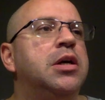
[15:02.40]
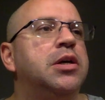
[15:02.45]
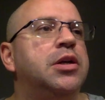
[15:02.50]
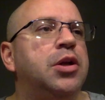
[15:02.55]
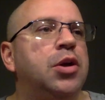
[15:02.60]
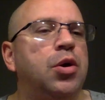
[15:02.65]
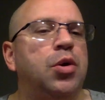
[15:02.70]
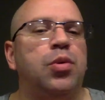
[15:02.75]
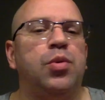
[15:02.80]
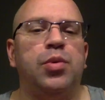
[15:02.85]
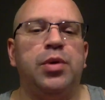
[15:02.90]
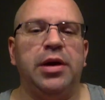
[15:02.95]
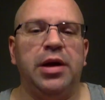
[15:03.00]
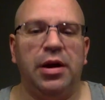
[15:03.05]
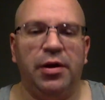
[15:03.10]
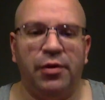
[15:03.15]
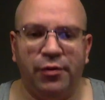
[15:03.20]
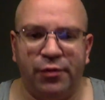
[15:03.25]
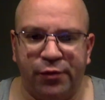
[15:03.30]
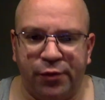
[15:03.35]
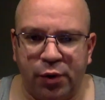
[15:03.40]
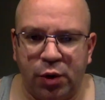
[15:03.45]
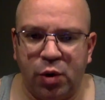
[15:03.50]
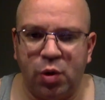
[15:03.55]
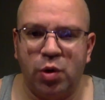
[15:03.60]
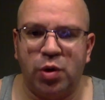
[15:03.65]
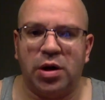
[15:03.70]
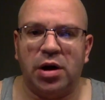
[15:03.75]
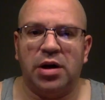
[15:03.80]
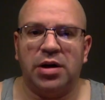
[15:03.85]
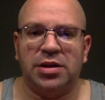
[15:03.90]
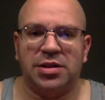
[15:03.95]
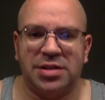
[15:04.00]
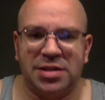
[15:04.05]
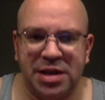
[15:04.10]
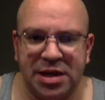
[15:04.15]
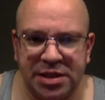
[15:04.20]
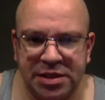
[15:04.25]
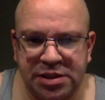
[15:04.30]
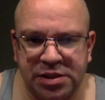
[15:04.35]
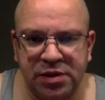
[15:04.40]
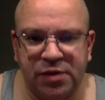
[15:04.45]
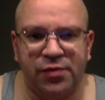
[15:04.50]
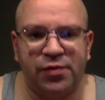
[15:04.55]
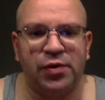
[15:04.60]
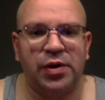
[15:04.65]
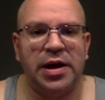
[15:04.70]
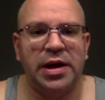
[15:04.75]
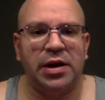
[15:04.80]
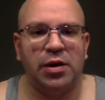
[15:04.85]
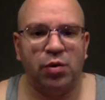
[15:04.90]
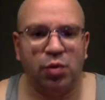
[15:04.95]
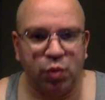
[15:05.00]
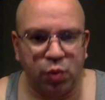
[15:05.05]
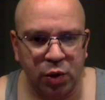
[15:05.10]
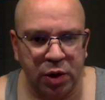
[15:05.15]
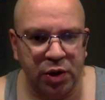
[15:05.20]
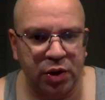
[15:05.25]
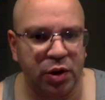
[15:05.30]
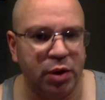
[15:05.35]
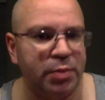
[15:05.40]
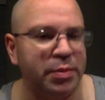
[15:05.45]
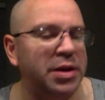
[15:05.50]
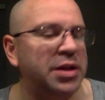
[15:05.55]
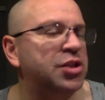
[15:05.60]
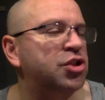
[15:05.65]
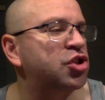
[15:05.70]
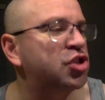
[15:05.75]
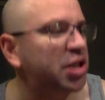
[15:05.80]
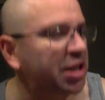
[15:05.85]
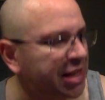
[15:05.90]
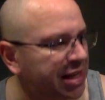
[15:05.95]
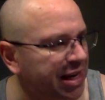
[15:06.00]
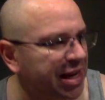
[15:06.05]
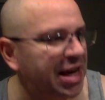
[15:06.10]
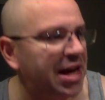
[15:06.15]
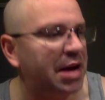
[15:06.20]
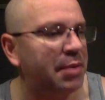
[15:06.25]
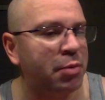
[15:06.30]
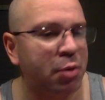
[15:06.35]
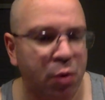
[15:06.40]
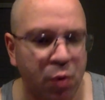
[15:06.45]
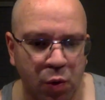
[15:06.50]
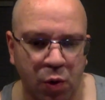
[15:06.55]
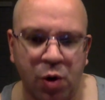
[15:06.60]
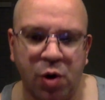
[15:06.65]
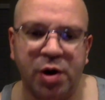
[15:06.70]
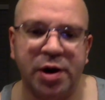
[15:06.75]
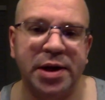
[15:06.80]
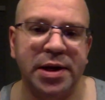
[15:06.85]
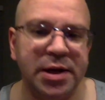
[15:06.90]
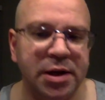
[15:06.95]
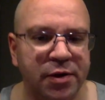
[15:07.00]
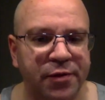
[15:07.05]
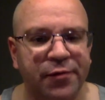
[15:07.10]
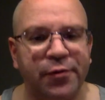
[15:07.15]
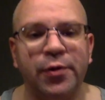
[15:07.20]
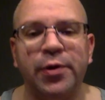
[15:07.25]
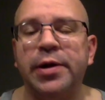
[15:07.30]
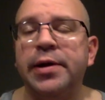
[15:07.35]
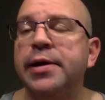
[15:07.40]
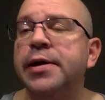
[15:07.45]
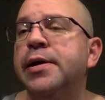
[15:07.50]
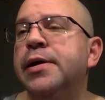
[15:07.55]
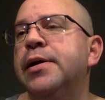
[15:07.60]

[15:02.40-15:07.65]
you know, invoke a sense of like rhythm and just like, yeah, bro, we're all here for it.